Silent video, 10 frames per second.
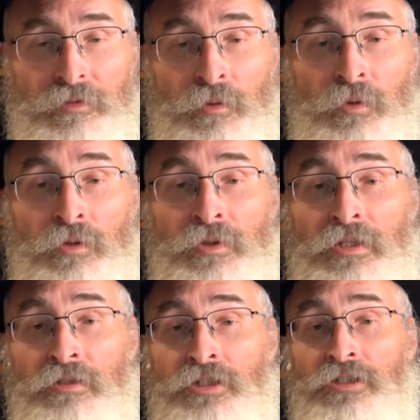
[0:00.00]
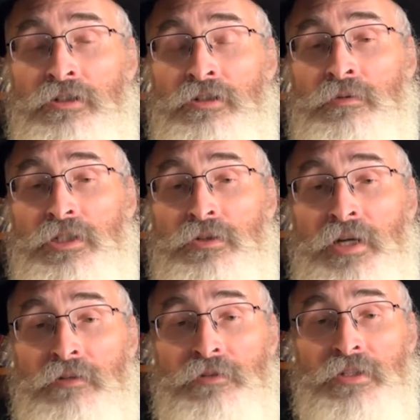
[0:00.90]
The world we just learned was
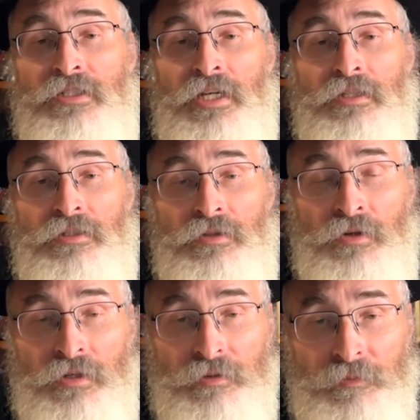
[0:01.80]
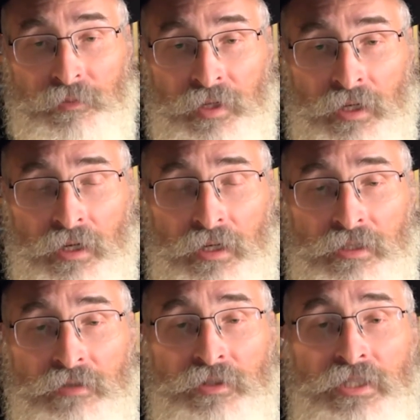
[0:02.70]
created for the sake of the Torah.
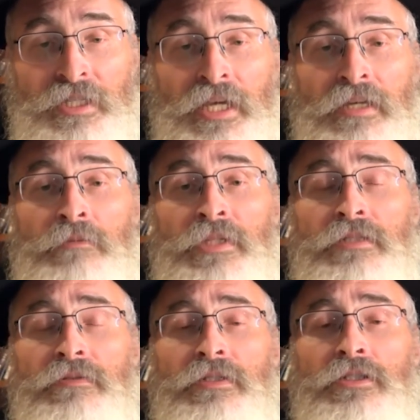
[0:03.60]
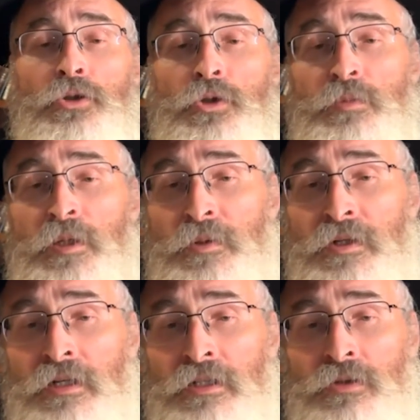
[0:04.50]
And for the sake of the mitzvahs the Jewish people
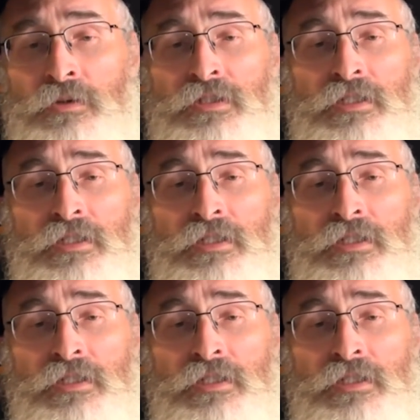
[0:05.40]
are going to do, the